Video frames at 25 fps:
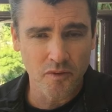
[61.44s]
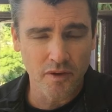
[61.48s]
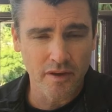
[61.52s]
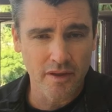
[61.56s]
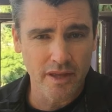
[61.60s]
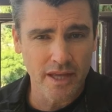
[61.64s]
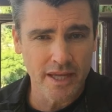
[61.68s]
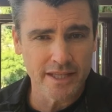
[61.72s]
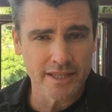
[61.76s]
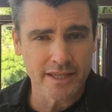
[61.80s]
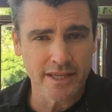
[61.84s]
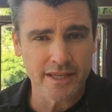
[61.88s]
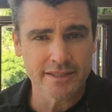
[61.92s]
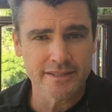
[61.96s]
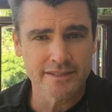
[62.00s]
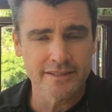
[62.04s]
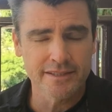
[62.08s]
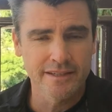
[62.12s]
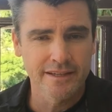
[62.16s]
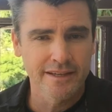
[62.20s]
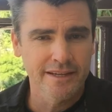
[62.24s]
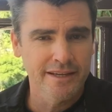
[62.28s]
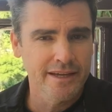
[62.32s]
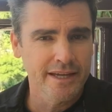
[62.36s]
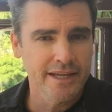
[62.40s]
it's
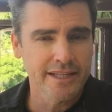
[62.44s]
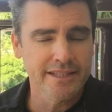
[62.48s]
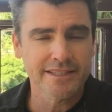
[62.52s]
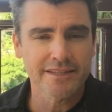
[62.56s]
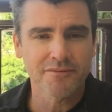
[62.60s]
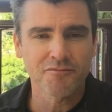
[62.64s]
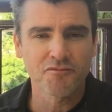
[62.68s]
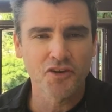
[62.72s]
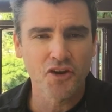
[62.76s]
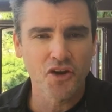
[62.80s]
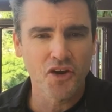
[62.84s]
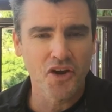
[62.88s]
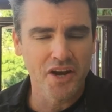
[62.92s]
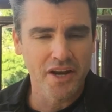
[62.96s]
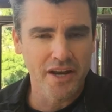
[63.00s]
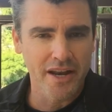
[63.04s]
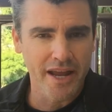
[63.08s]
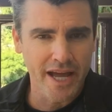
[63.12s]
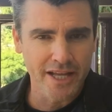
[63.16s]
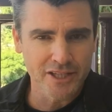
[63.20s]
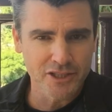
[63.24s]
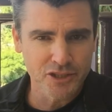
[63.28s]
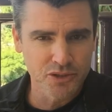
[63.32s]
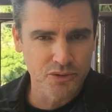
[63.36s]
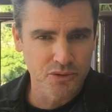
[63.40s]
very
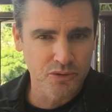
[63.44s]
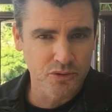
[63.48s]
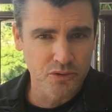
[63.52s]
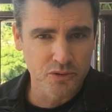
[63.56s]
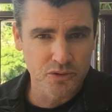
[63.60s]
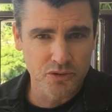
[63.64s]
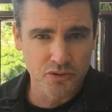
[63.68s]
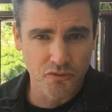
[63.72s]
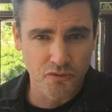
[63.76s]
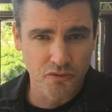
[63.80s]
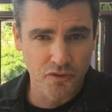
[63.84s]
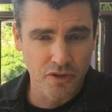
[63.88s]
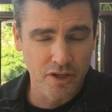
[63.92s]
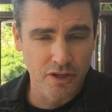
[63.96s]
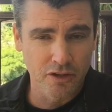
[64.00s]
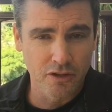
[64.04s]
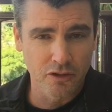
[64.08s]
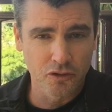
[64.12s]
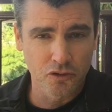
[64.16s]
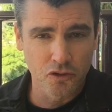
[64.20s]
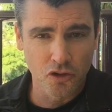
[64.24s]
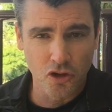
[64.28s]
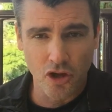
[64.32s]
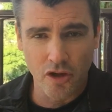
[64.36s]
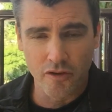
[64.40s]
natural to
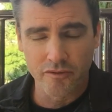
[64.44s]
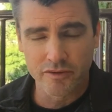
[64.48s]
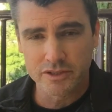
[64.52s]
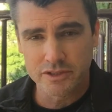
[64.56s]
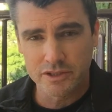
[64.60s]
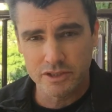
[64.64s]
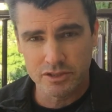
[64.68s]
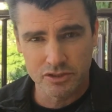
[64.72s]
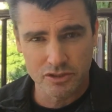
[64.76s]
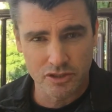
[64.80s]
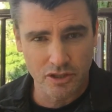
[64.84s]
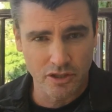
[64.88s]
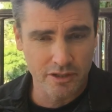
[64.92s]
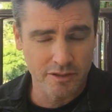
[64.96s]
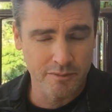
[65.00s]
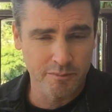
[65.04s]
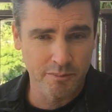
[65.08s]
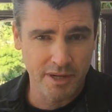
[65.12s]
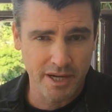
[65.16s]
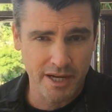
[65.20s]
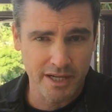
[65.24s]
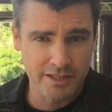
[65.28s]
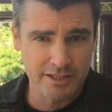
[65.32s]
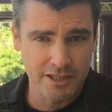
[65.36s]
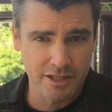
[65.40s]
feel nervous at certain
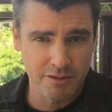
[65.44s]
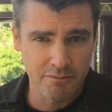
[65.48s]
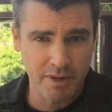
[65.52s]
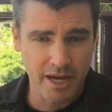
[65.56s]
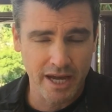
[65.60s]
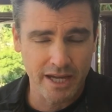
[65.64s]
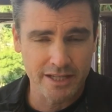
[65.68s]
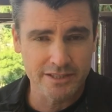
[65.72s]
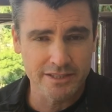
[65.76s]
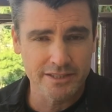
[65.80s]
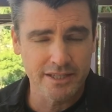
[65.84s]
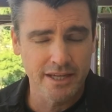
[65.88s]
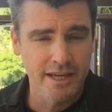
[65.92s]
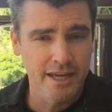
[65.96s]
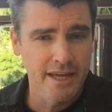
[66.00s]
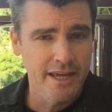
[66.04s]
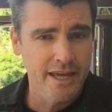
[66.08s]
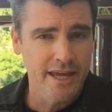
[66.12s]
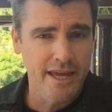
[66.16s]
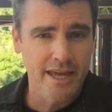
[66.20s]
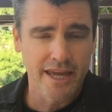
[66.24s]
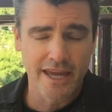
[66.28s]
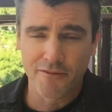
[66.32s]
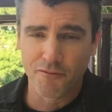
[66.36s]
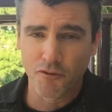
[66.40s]
parts of the match.
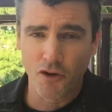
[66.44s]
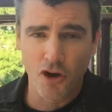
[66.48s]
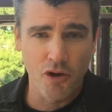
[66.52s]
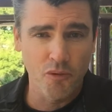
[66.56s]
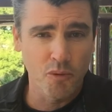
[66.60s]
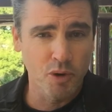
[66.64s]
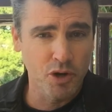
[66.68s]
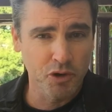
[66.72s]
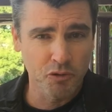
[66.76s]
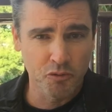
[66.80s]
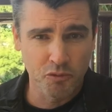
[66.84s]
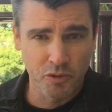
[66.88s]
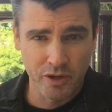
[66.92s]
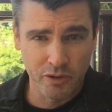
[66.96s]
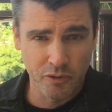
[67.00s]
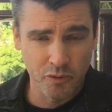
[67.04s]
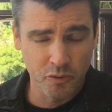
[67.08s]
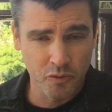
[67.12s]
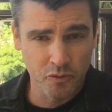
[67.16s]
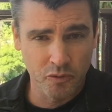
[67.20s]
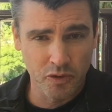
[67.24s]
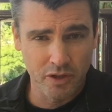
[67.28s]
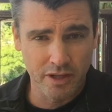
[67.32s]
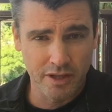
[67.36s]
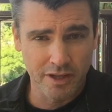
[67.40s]
If I want to win
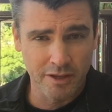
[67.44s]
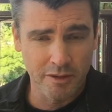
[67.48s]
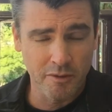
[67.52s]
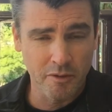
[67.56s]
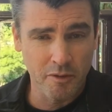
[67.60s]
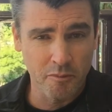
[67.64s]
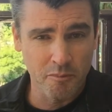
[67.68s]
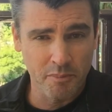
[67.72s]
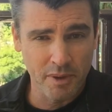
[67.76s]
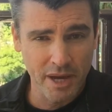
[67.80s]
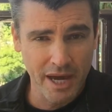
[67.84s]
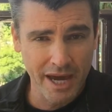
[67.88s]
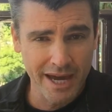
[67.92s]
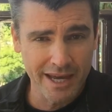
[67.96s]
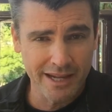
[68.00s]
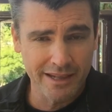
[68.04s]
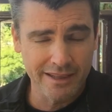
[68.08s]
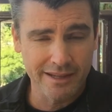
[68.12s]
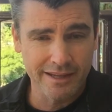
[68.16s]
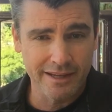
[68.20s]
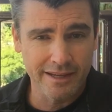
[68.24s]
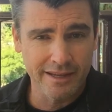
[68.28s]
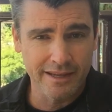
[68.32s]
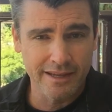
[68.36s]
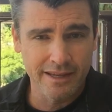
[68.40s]
really
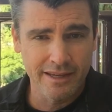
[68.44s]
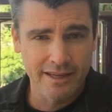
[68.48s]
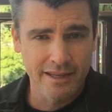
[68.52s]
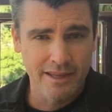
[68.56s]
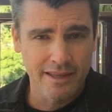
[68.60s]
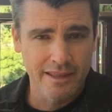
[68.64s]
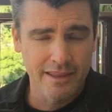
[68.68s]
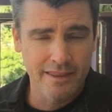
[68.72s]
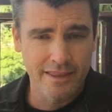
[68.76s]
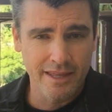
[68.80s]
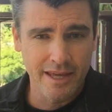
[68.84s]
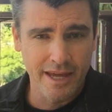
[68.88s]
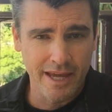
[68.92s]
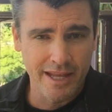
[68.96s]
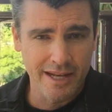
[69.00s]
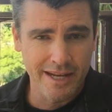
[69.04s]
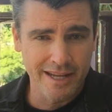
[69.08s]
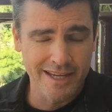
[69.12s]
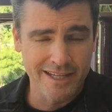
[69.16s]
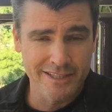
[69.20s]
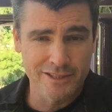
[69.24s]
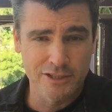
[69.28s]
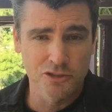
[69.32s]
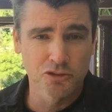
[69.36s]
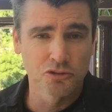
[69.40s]
badly, then
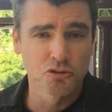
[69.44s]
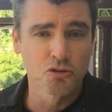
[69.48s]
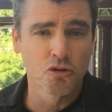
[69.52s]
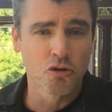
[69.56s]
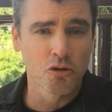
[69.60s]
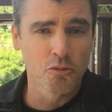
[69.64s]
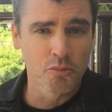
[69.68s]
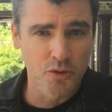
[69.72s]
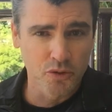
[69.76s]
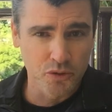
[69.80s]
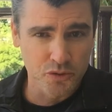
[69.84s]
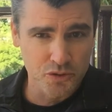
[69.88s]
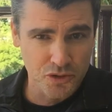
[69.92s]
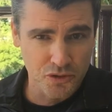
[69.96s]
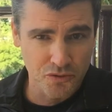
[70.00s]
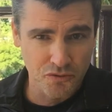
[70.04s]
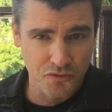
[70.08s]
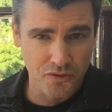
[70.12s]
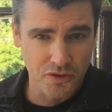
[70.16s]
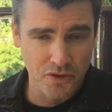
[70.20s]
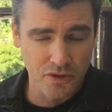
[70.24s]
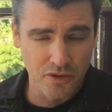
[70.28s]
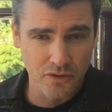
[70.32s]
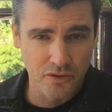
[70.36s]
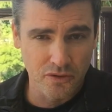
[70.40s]
it's normal
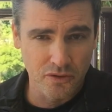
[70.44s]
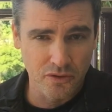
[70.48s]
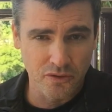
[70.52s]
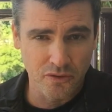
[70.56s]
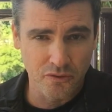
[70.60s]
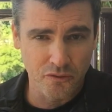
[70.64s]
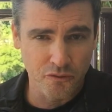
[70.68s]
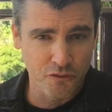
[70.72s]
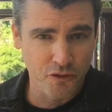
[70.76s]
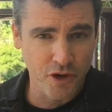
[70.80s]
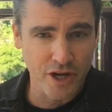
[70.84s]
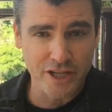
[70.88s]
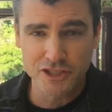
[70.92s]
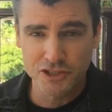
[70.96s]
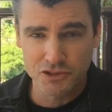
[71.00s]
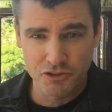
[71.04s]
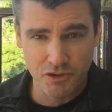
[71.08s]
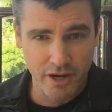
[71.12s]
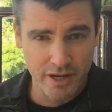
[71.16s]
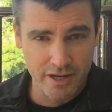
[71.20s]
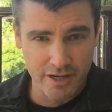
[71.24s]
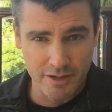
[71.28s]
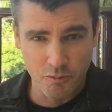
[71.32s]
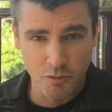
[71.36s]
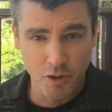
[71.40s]
to feel
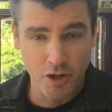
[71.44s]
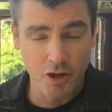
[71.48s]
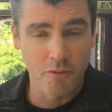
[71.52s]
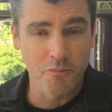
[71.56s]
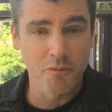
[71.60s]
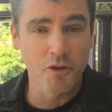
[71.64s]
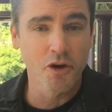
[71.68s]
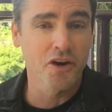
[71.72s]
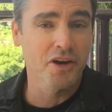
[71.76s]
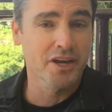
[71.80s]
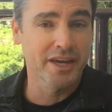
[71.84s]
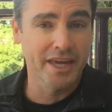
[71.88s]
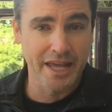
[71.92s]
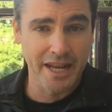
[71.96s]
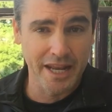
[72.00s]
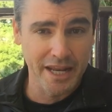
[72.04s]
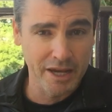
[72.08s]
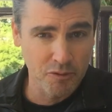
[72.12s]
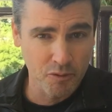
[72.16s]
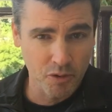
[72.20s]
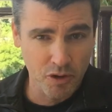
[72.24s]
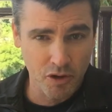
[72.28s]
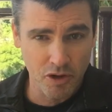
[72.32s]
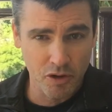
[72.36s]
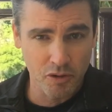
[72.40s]
frustrated when I'm not
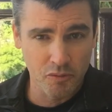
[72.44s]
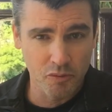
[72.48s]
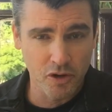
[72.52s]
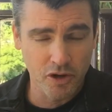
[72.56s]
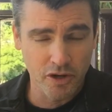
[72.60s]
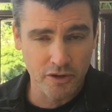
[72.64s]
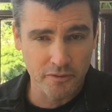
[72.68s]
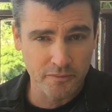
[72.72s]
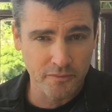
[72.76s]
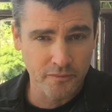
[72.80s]
getting what I want.